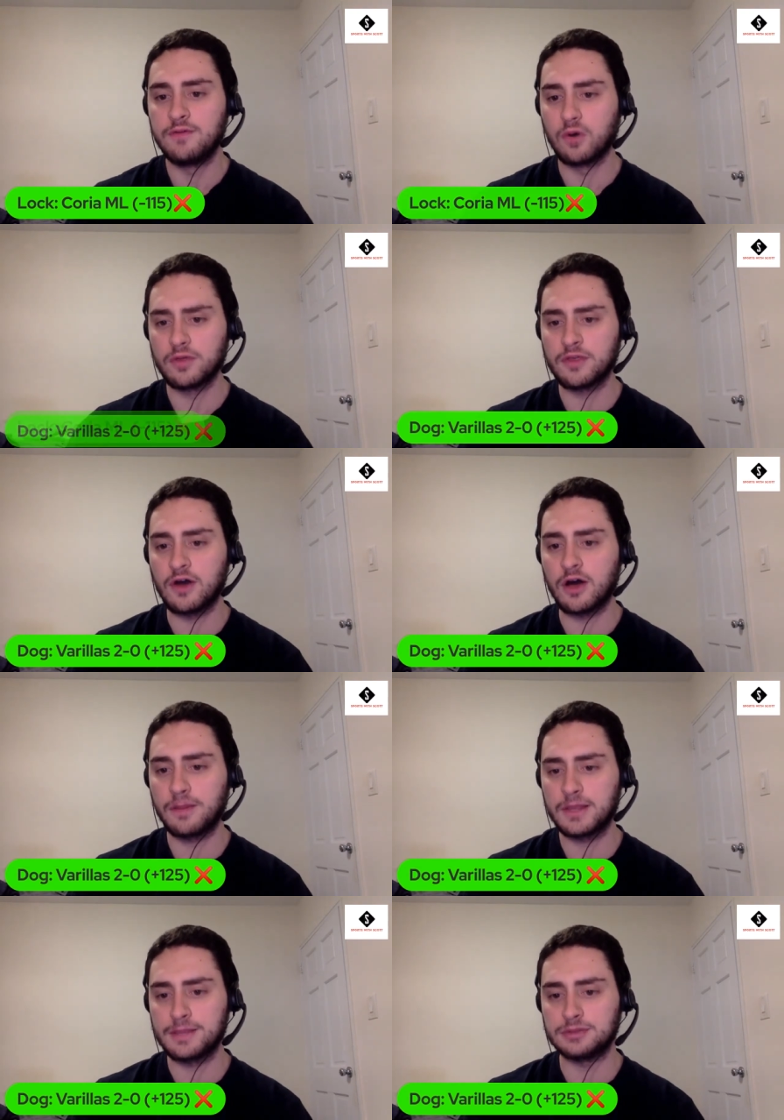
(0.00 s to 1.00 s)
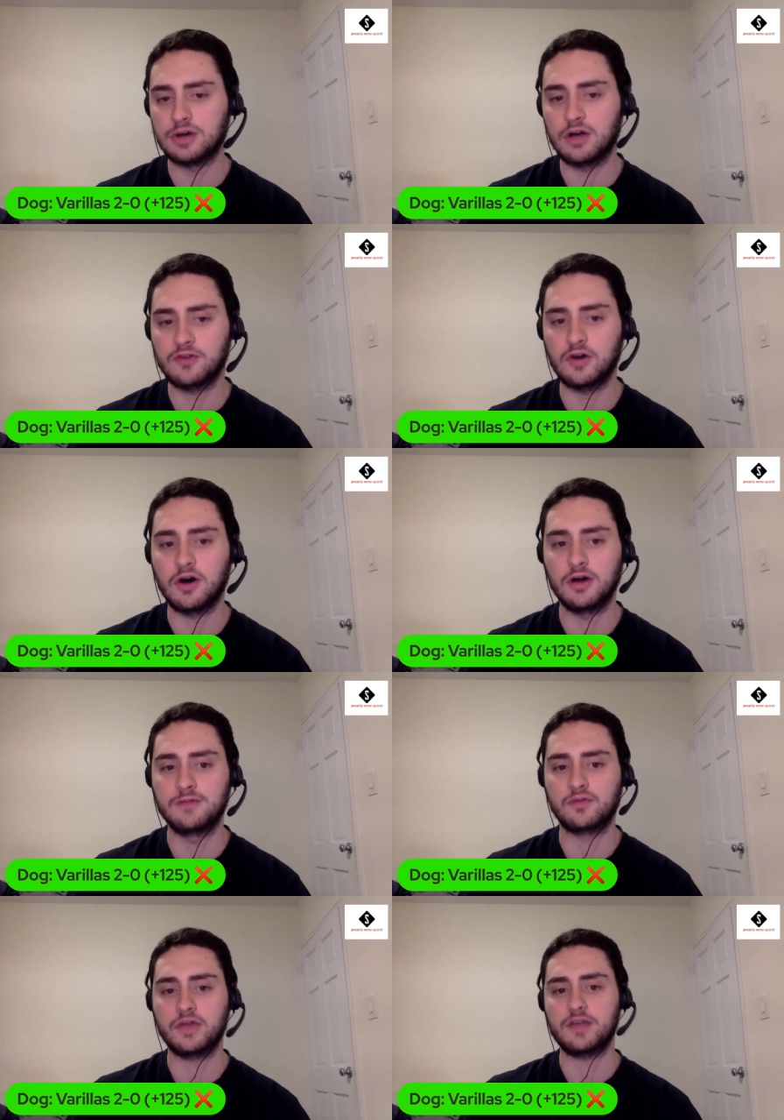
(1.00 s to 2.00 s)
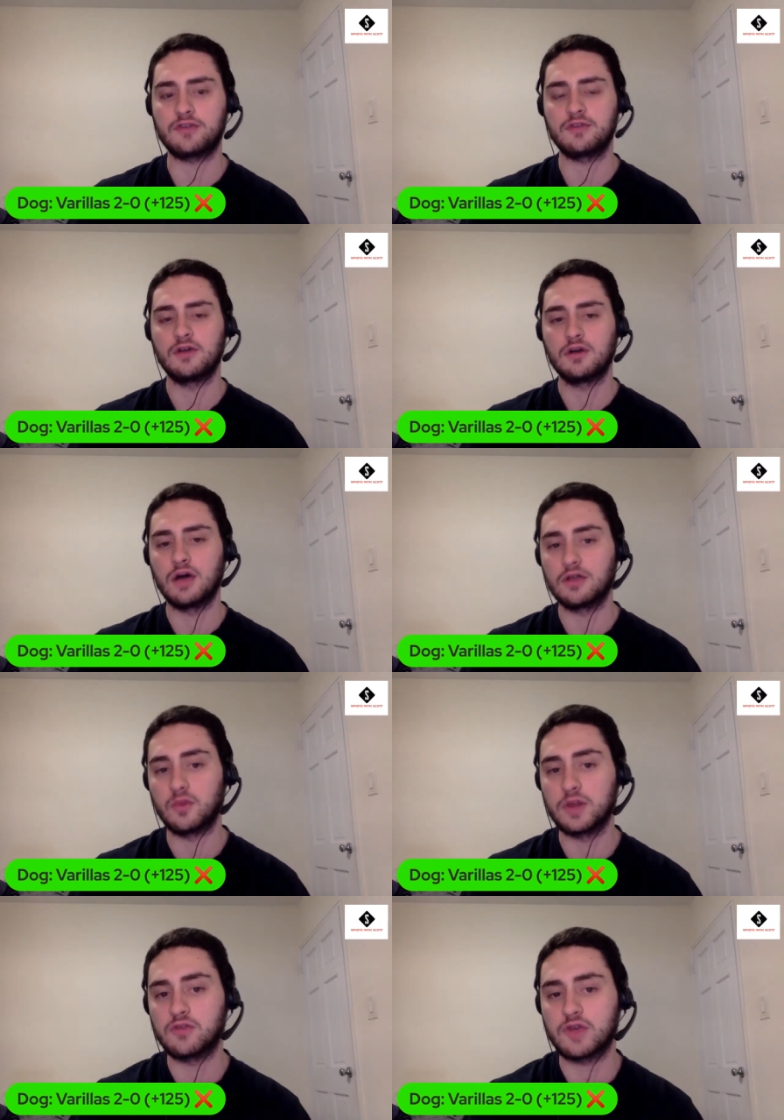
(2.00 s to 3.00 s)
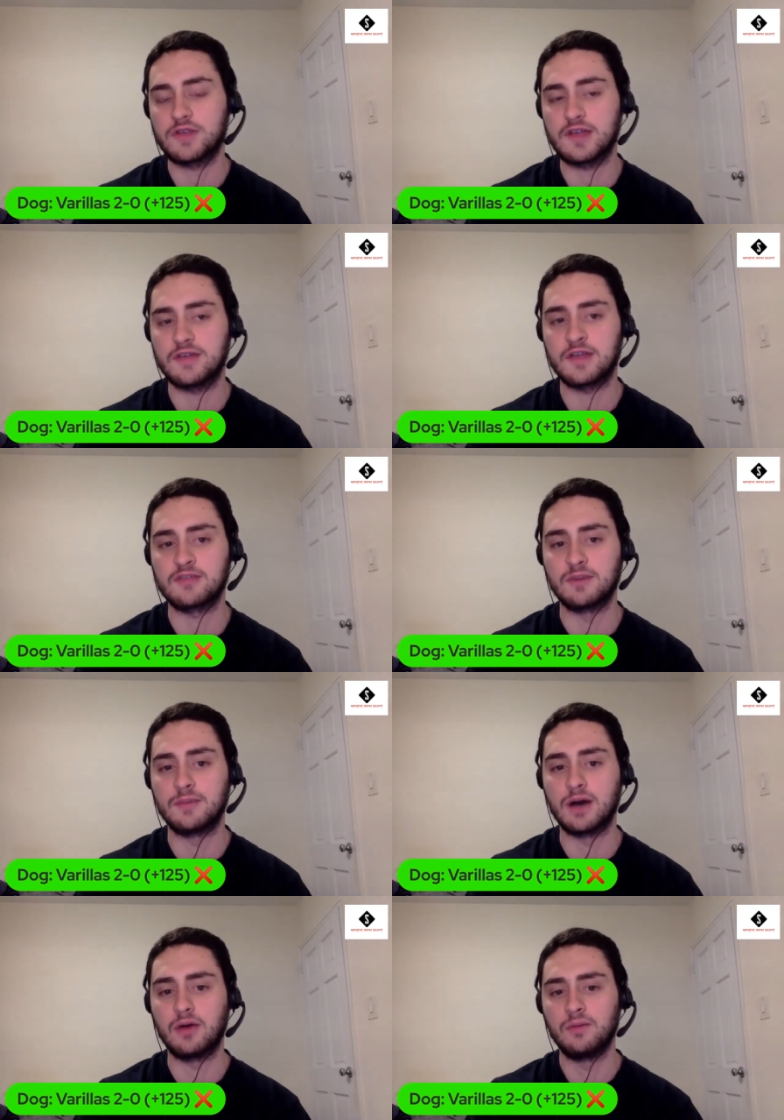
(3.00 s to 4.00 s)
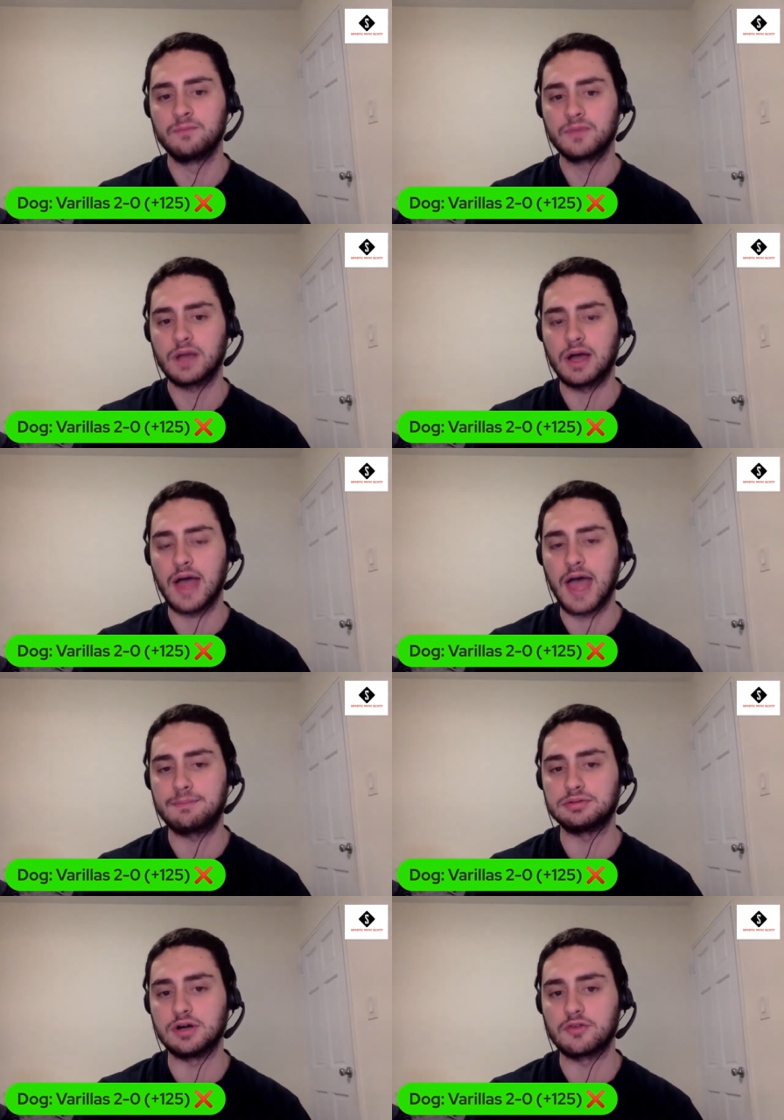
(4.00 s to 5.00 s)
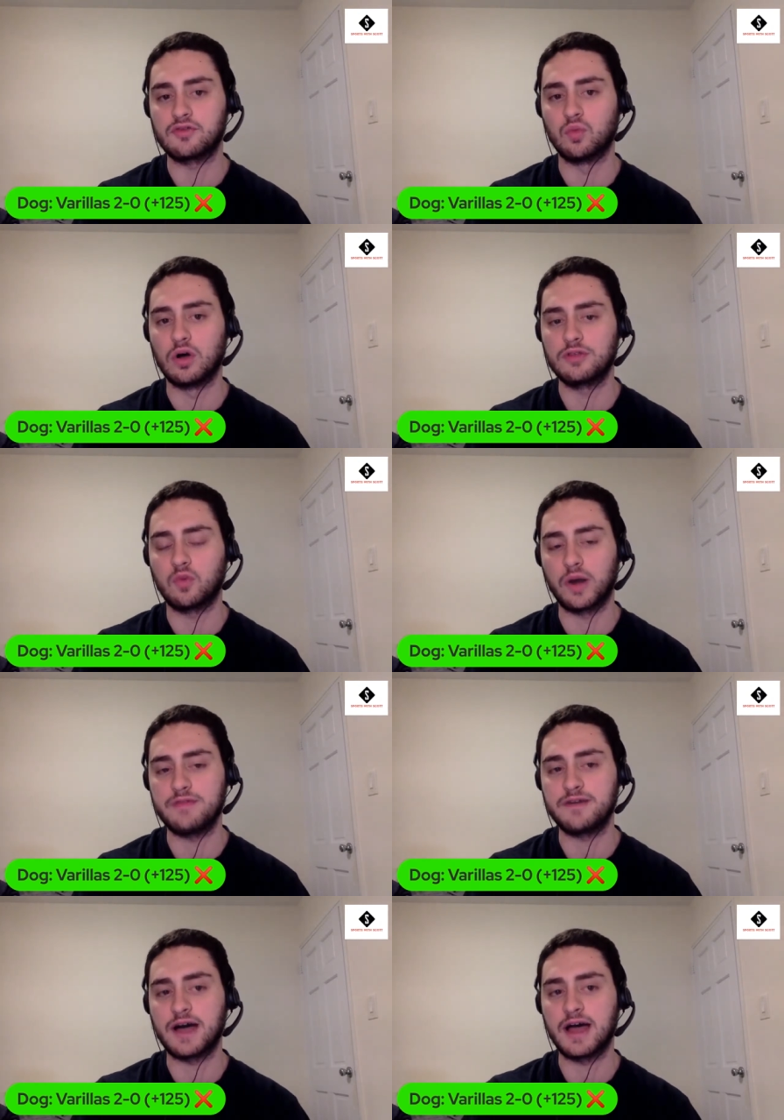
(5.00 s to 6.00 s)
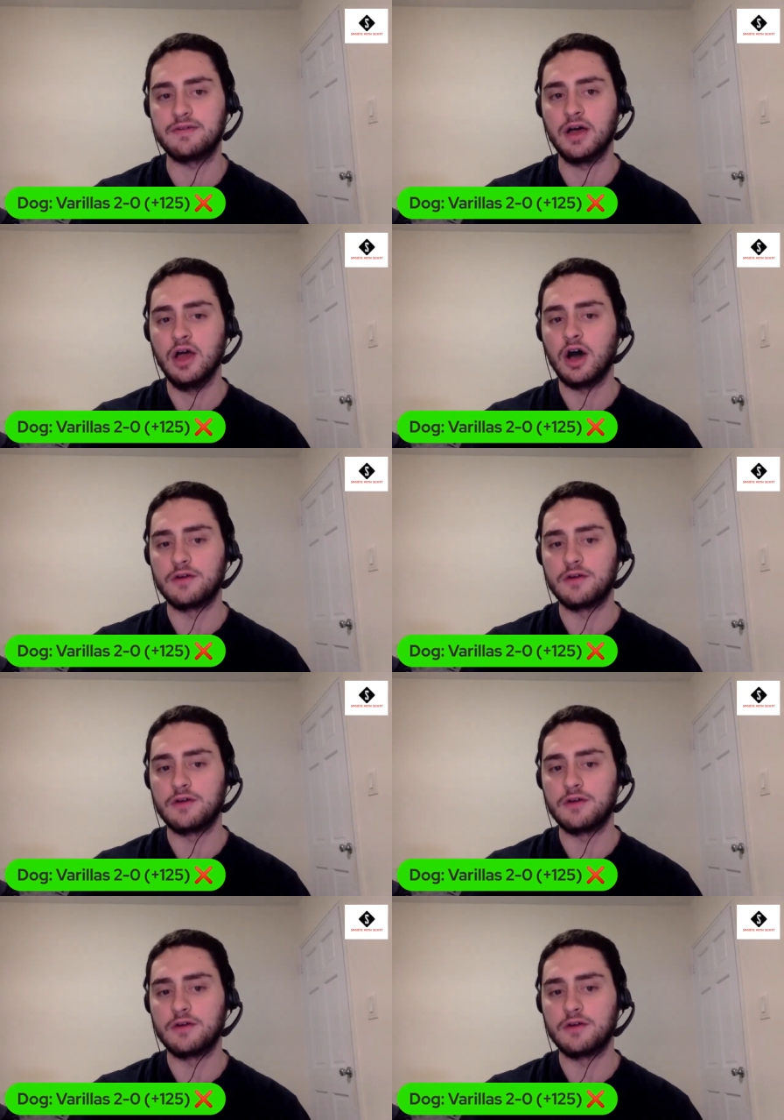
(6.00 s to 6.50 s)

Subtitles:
For the dog, picked up a loss on Varius to win in straight sets against Momo at plus 125.